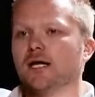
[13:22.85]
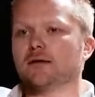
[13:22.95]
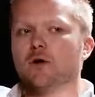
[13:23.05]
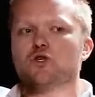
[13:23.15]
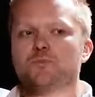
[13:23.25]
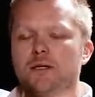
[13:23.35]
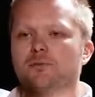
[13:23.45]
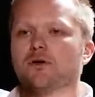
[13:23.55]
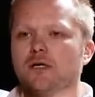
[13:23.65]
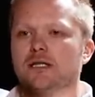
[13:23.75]
Like most yeah,
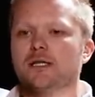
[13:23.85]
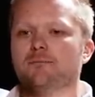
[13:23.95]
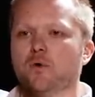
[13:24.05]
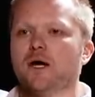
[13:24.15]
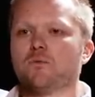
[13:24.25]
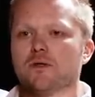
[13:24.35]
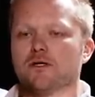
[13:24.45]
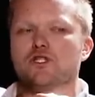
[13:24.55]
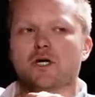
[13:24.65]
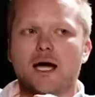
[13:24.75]
people yeah, are in the point where
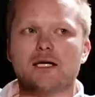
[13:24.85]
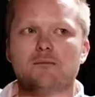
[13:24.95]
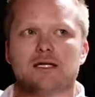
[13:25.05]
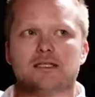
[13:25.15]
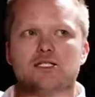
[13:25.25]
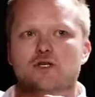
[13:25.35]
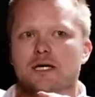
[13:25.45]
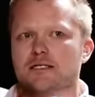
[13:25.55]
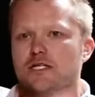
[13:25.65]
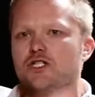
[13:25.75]
they're trying to make this
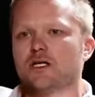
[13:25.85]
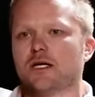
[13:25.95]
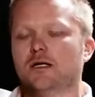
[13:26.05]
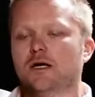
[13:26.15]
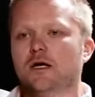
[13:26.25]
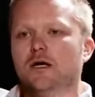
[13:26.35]
transition